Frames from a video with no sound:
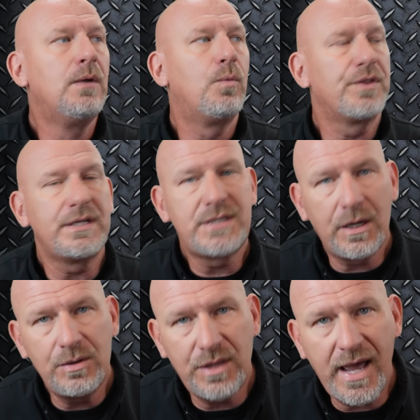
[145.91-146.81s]
Well, they
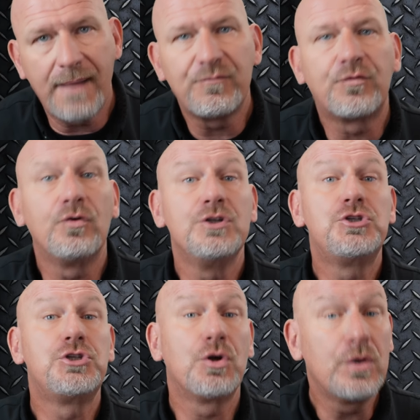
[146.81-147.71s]
tell you that for
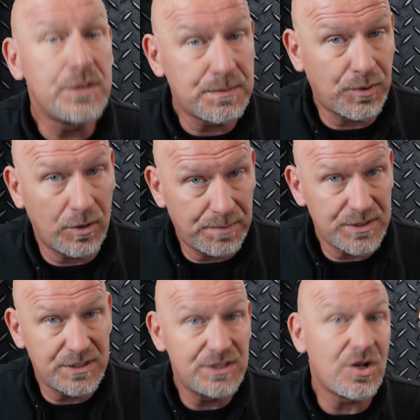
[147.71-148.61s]
insurance
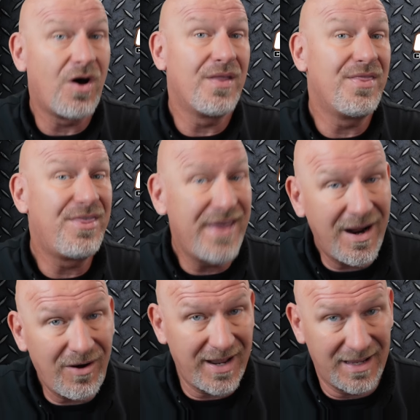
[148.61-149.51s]
purposes on
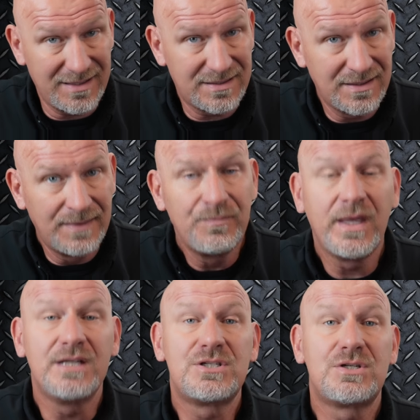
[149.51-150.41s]
their end.
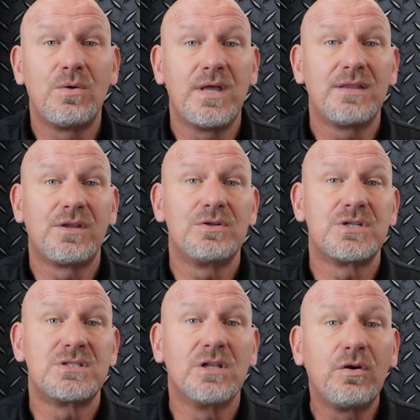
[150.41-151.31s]
It's so that
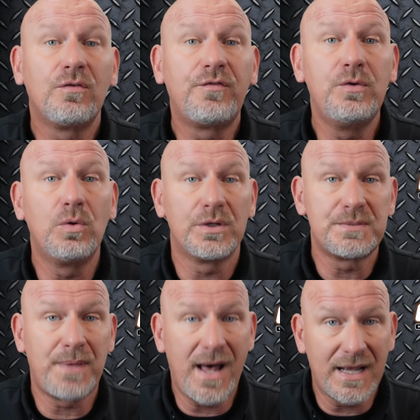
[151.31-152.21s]
there's as little fuel
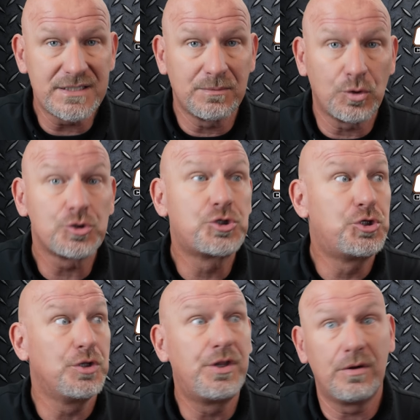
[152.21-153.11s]
as possible
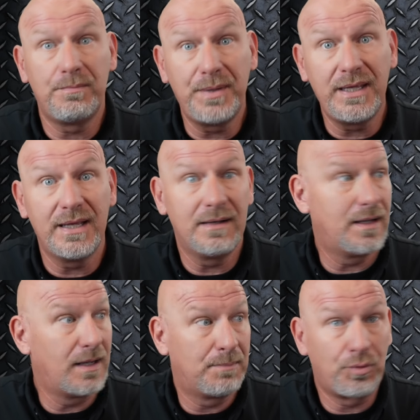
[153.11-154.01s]
should there be
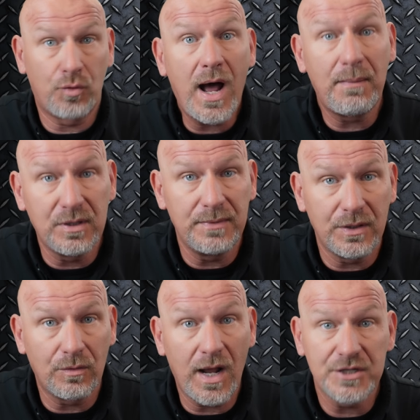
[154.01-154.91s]
a problem in
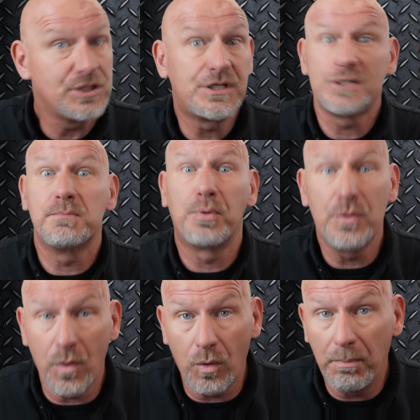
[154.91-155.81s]
the garage and it doesn't
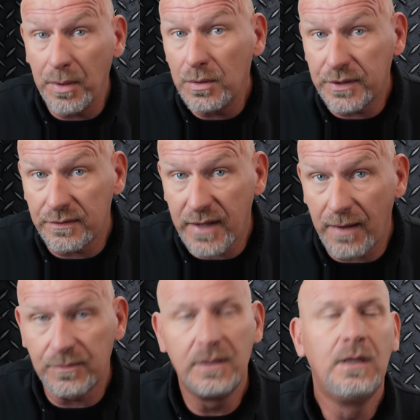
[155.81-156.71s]
burn the whole building down.